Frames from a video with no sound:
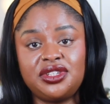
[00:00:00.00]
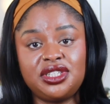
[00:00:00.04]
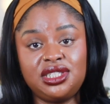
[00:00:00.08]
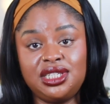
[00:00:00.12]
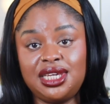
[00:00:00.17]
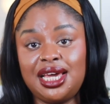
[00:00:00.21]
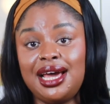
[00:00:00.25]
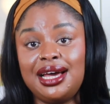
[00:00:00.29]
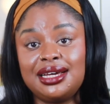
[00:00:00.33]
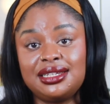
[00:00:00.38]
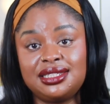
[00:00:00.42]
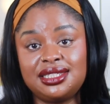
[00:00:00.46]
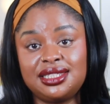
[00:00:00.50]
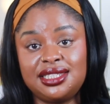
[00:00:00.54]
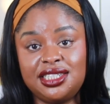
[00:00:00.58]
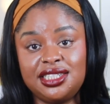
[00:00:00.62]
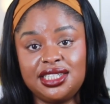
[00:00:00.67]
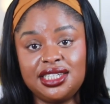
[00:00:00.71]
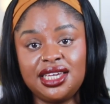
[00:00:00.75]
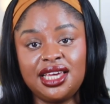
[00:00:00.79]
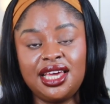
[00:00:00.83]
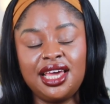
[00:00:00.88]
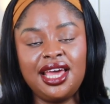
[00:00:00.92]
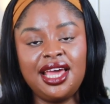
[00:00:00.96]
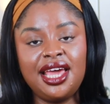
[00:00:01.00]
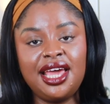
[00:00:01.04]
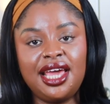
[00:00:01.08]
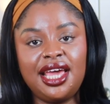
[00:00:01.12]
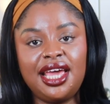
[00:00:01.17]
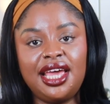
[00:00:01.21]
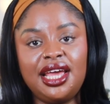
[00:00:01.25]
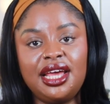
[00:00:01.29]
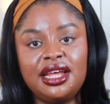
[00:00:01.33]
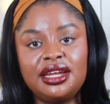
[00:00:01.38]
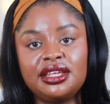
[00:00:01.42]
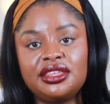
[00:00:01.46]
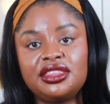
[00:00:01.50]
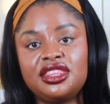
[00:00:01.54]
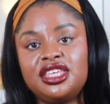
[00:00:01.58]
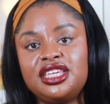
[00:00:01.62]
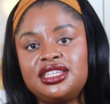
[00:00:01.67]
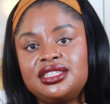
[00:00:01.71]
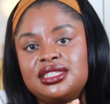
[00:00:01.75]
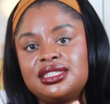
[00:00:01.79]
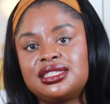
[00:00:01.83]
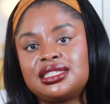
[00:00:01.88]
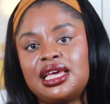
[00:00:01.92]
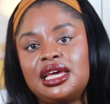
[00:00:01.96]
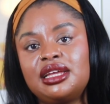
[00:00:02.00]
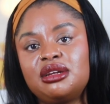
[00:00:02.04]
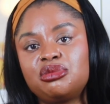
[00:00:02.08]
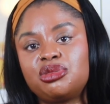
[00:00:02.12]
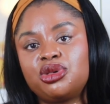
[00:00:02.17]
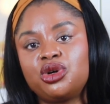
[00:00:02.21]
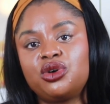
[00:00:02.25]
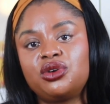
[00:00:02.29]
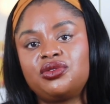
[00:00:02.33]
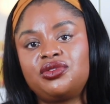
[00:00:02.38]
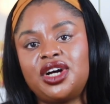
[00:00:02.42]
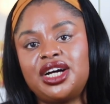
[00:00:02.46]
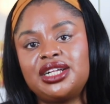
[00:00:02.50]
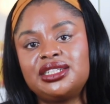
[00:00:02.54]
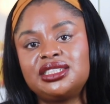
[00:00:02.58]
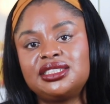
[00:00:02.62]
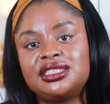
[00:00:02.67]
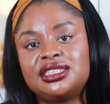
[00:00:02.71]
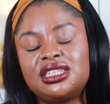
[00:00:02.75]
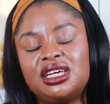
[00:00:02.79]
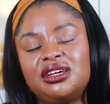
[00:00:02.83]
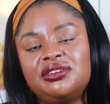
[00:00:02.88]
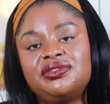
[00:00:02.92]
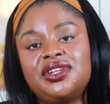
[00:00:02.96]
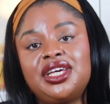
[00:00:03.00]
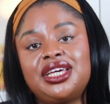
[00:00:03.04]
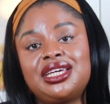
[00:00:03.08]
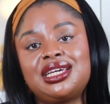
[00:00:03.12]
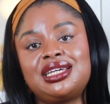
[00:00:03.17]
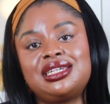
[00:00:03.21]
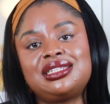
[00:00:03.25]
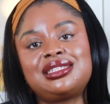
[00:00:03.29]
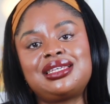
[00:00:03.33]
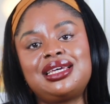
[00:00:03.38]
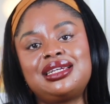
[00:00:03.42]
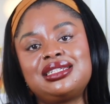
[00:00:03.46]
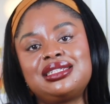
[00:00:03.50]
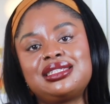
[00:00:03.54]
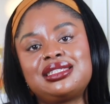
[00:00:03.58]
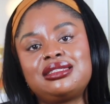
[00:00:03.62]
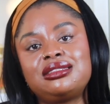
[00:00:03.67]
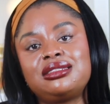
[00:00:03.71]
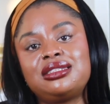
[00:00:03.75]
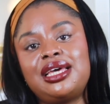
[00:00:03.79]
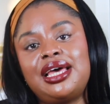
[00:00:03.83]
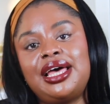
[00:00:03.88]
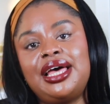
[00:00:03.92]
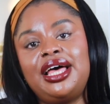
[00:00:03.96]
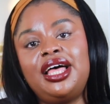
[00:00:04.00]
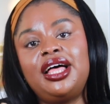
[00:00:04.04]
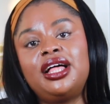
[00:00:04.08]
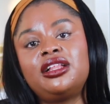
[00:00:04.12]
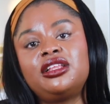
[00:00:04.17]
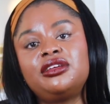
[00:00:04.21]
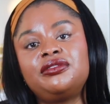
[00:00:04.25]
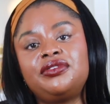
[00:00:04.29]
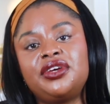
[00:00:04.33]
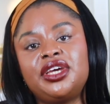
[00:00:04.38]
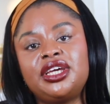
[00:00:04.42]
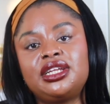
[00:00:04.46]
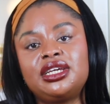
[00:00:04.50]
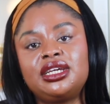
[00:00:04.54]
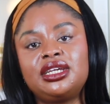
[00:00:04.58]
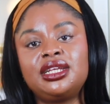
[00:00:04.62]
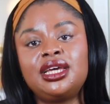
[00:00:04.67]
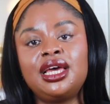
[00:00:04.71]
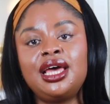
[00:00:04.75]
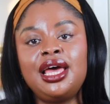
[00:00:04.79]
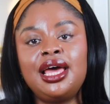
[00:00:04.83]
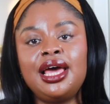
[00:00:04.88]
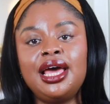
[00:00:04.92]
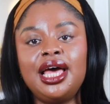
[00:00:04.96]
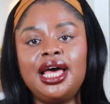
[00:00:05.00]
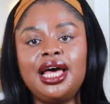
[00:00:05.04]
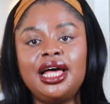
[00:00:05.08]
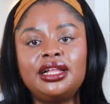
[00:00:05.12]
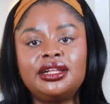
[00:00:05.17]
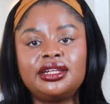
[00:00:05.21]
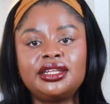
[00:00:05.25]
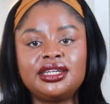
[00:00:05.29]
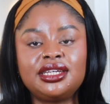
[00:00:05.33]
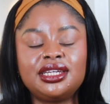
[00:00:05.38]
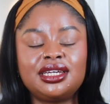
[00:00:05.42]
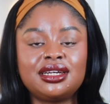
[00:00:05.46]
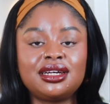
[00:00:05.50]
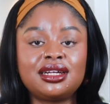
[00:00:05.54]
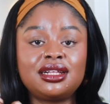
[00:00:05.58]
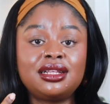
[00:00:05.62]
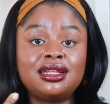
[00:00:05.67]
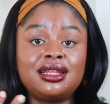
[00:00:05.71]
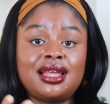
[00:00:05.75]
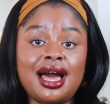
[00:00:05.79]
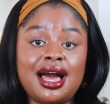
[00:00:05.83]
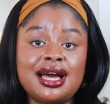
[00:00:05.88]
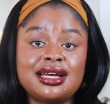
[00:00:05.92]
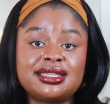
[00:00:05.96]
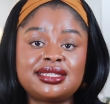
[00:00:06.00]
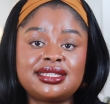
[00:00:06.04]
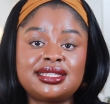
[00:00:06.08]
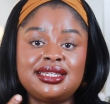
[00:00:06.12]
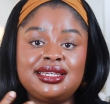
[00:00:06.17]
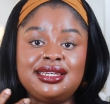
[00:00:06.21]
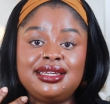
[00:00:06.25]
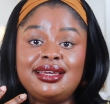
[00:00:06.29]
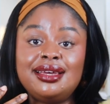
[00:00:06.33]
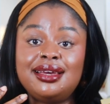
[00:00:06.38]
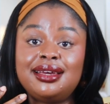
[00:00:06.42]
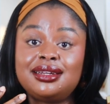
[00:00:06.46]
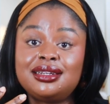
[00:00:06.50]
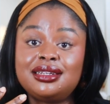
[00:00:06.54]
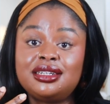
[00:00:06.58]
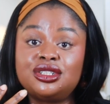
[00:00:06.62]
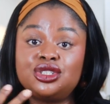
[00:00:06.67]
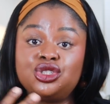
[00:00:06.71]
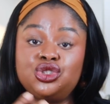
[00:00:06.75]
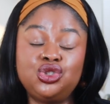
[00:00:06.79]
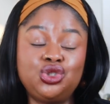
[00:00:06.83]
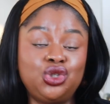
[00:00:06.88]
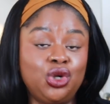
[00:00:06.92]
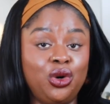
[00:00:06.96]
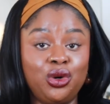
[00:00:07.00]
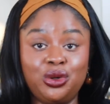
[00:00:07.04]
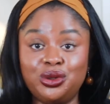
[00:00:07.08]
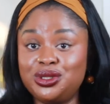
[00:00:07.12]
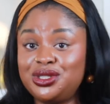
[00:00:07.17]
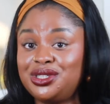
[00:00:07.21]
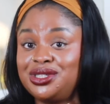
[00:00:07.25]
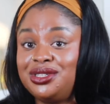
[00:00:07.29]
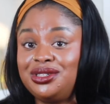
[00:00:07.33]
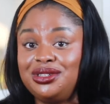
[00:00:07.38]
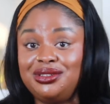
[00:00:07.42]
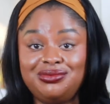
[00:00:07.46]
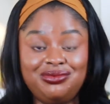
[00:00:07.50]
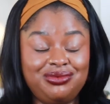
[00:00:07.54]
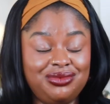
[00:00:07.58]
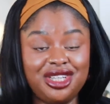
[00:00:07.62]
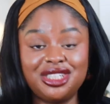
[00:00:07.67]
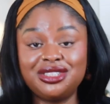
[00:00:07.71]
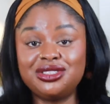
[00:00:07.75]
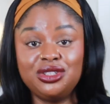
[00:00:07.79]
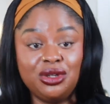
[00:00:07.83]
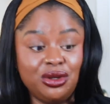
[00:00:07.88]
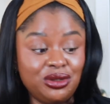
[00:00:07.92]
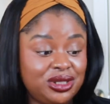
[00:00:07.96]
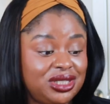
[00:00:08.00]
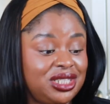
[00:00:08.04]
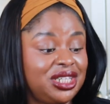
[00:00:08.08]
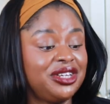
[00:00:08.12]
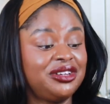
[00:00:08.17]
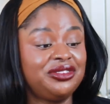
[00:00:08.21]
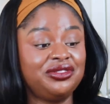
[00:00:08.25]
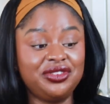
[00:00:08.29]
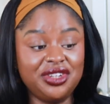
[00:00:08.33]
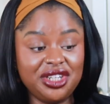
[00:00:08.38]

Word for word: fantastic, and the scent profile itself, like I said, is an elevated, elegant, classy, and adult, adulting